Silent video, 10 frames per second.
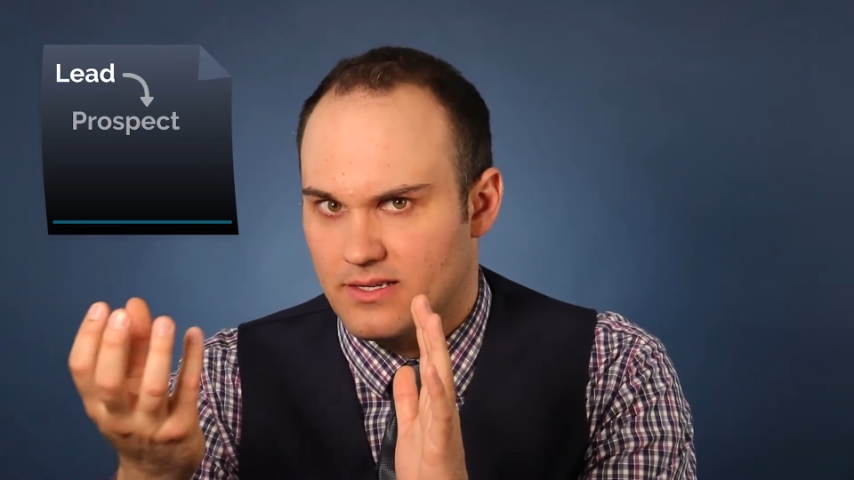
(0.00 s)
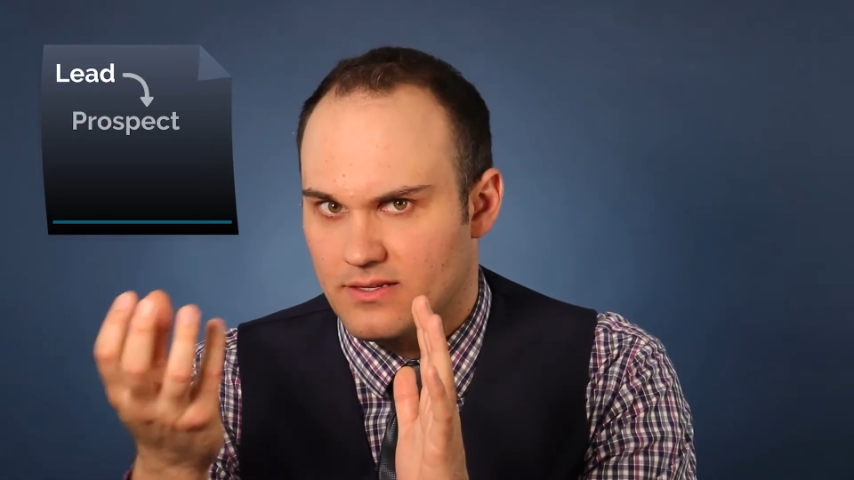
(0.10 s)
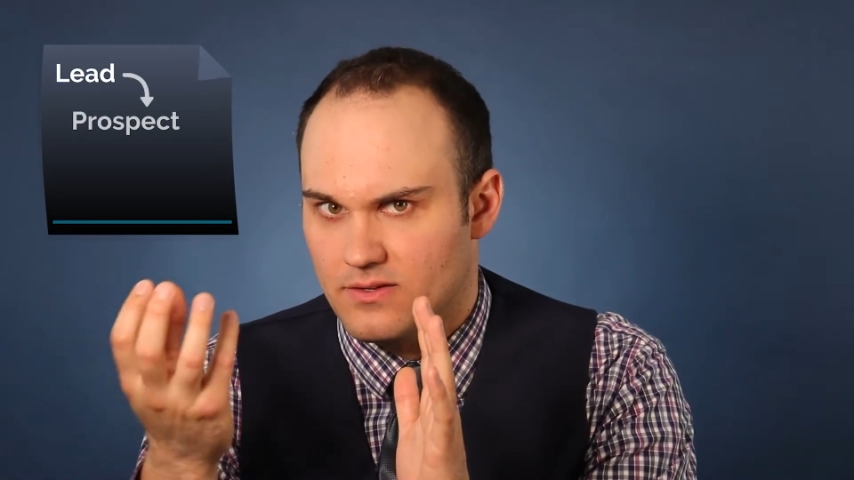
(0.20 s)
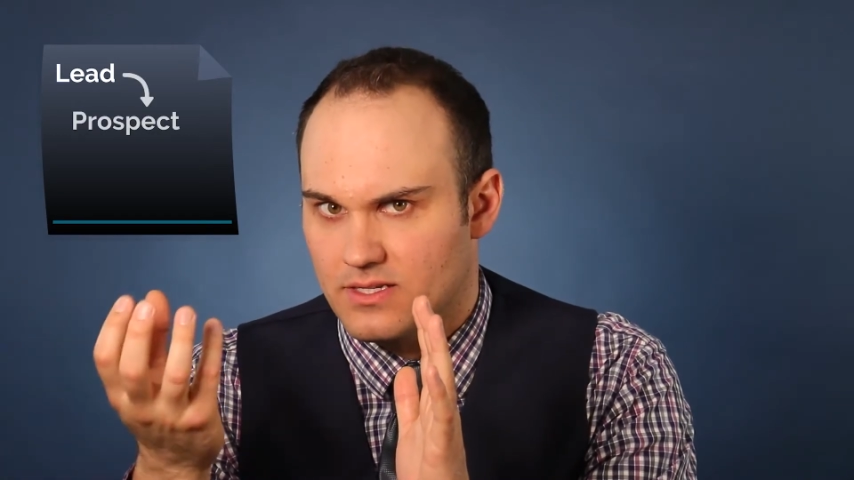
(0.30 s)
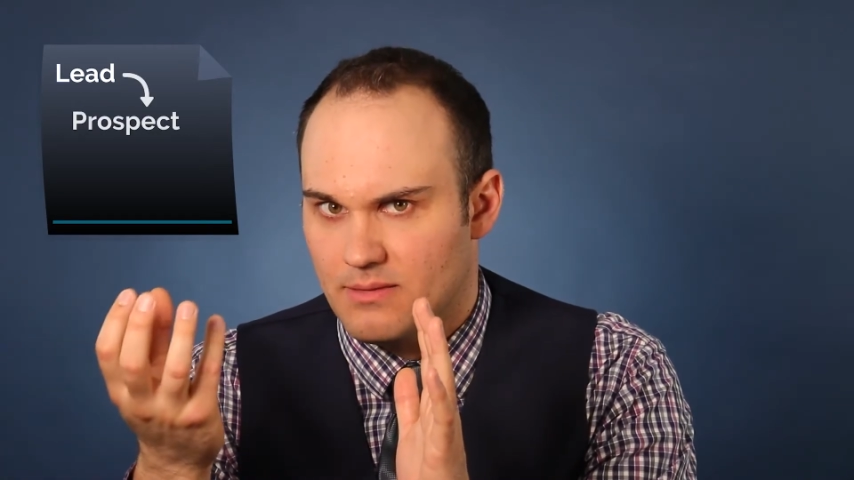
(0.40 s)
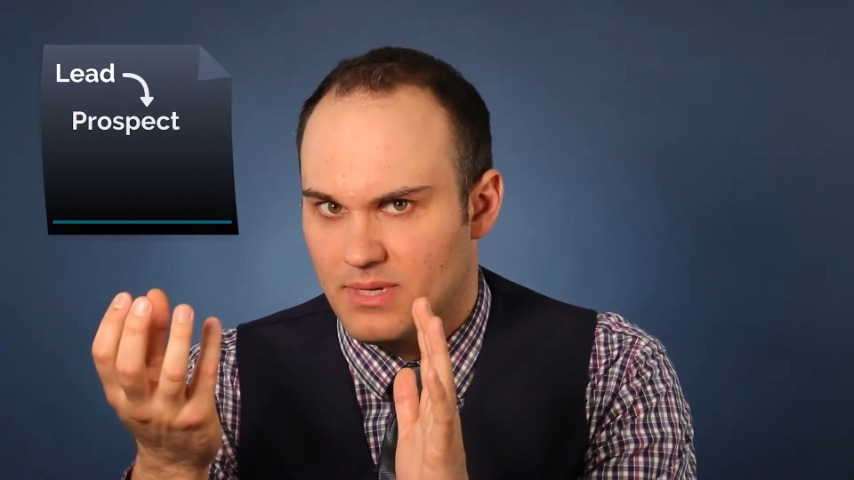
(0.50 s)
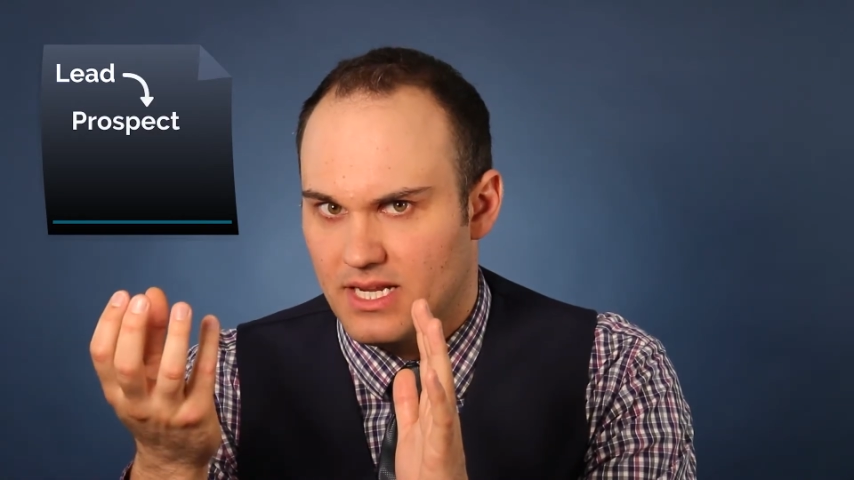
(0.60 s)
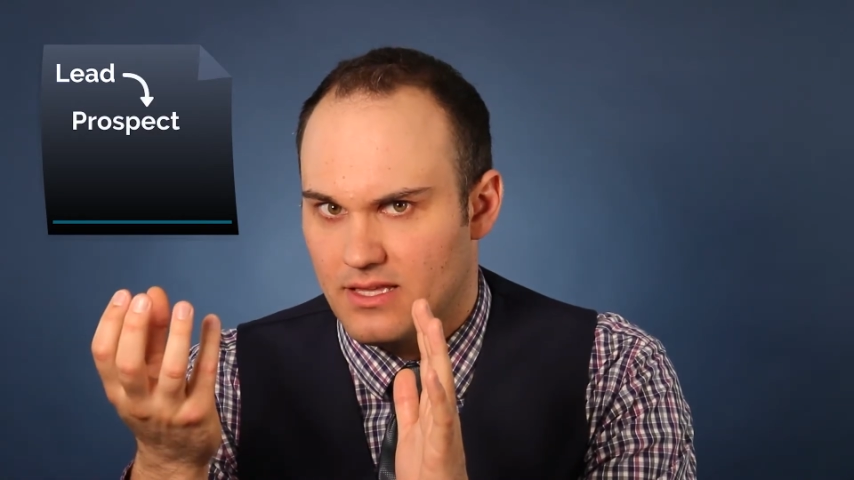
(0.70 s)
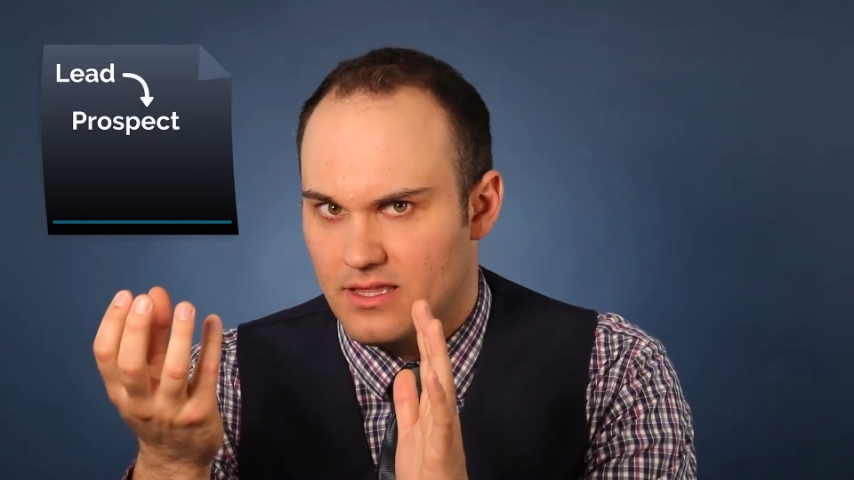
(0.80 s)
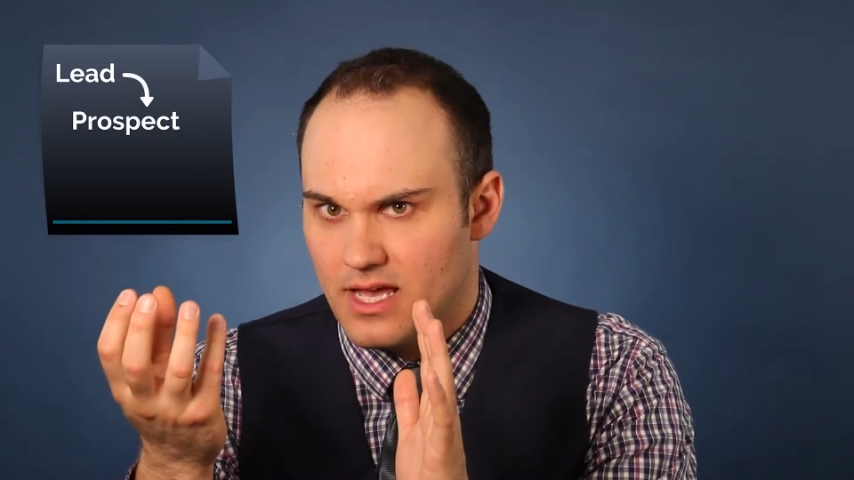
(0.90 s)
So
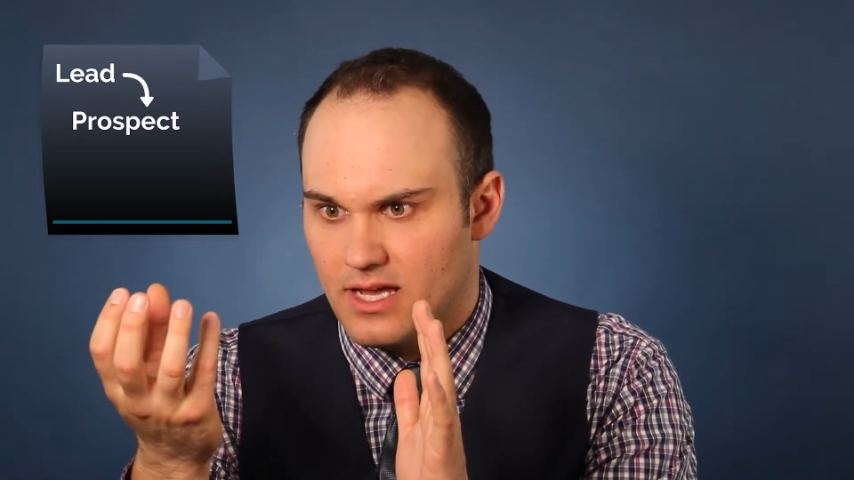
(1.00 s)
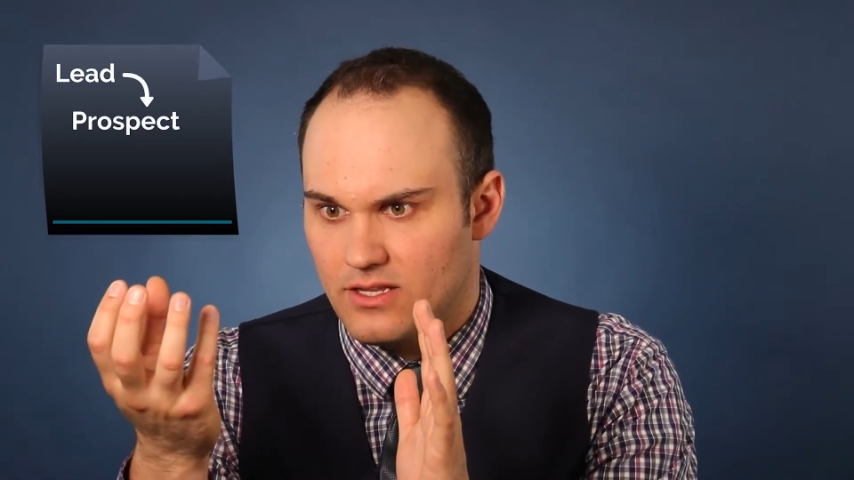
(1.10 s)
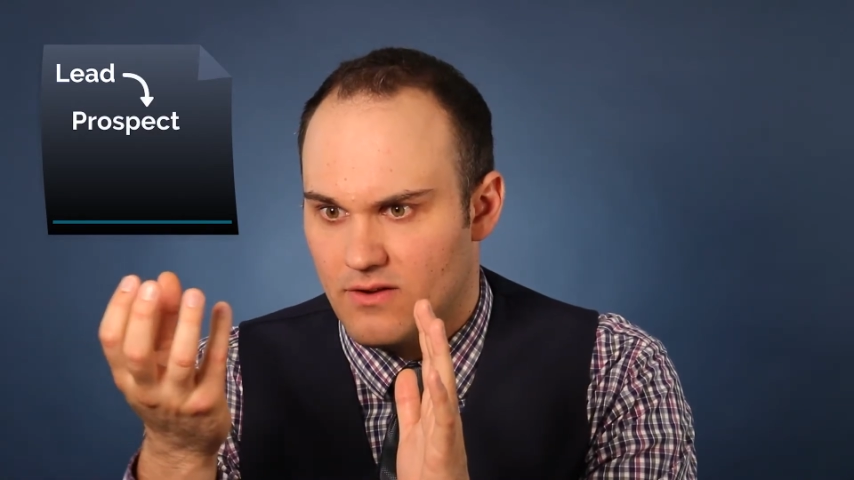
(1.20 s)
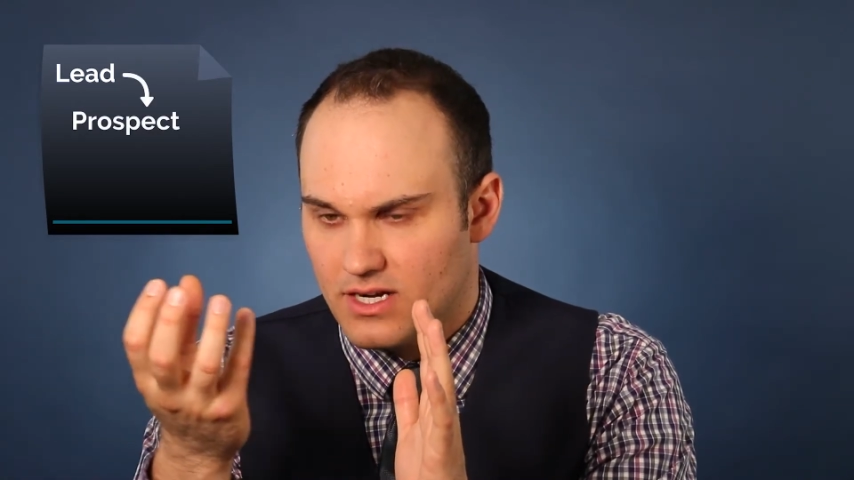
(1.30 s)
somebody that you're